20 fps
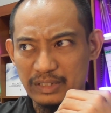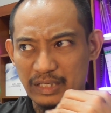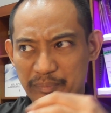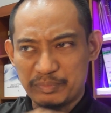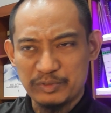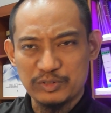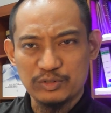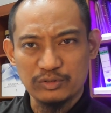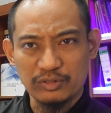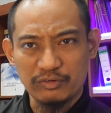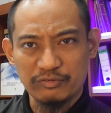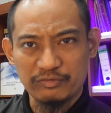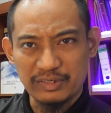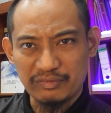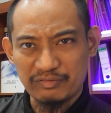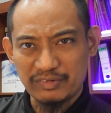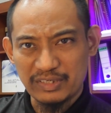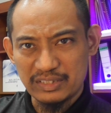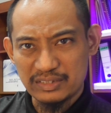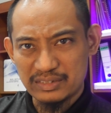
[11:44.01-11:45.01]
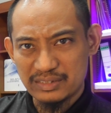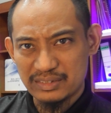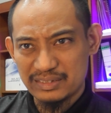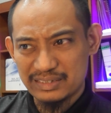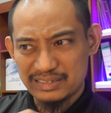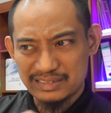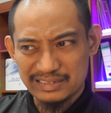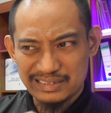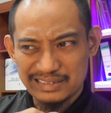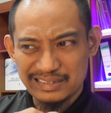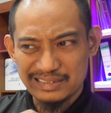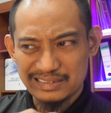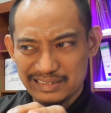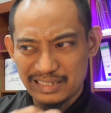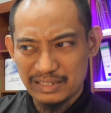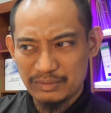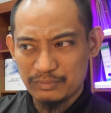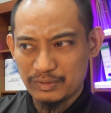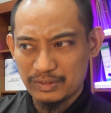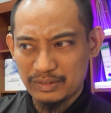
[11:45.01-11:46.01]
episode of Revelation, is
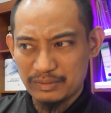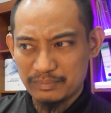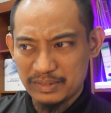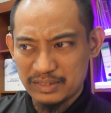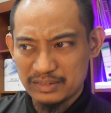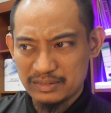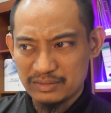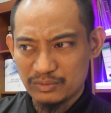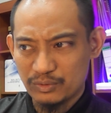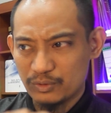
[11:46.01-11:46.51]
that what it means?